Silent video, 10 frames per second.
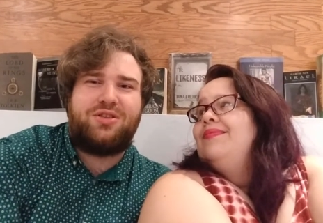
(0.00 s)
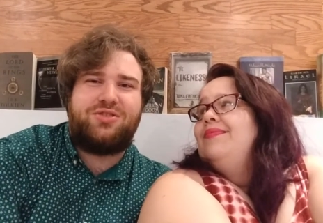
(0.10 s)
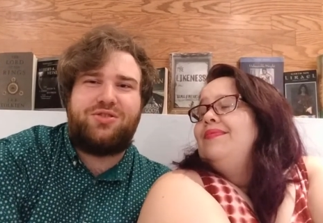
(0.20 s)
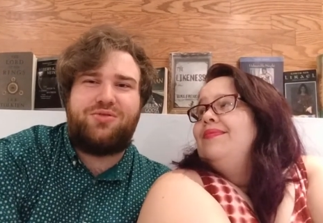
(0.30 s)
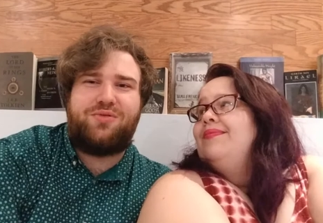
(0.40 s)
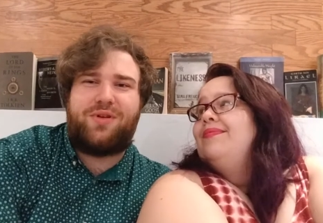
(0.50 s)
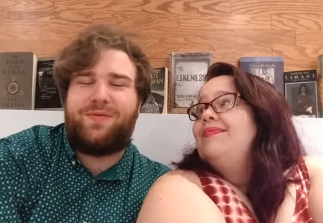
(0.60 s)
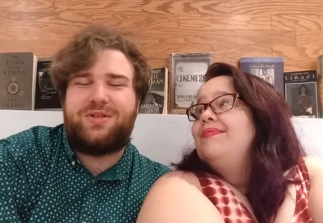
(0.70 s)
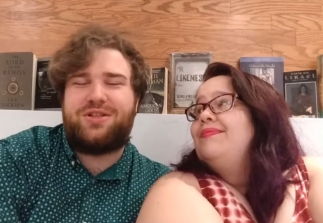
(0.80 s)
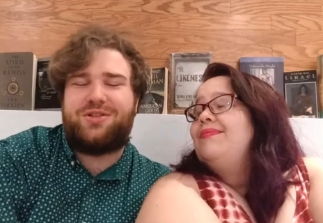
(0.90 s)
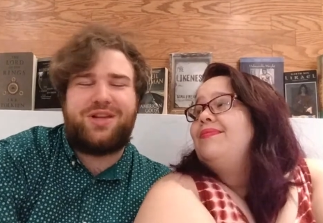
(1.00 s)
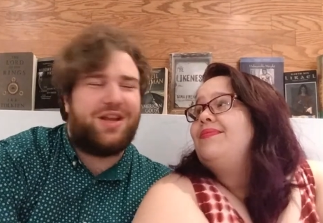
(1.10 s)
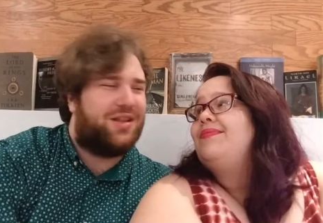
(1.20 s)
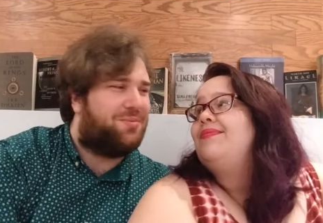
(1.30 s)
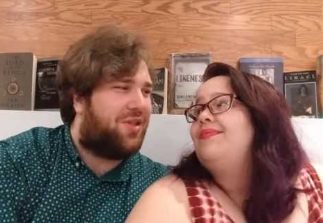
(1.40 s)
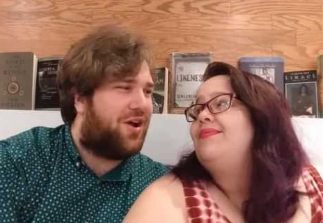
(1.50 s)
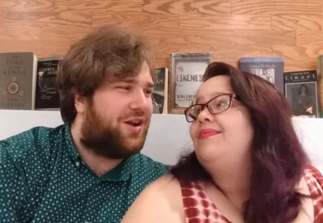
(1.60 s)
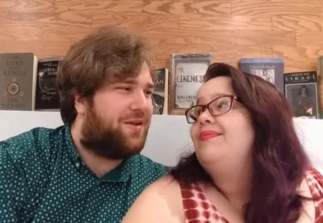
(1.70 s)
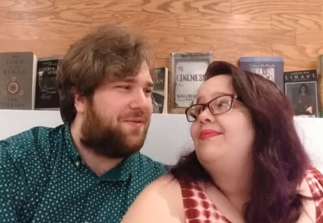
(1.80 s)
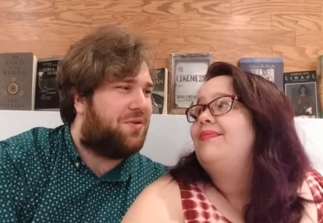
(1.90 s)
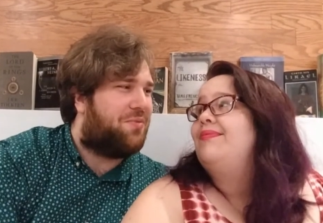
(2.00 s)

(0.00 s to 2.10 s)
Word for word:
Speaker 1: to uh, facilitating the plot at a few